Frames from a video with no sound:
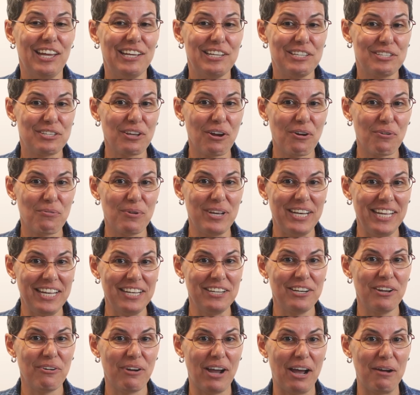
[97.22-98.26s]
So we need
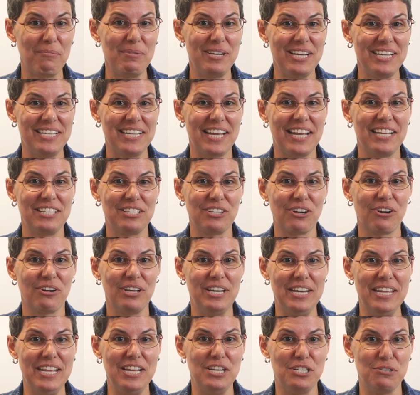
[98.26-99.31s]
to know how many days are
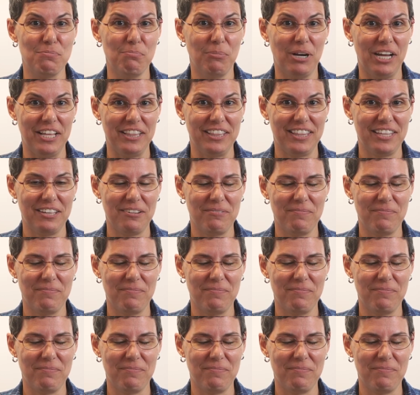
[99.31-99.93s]
in each month.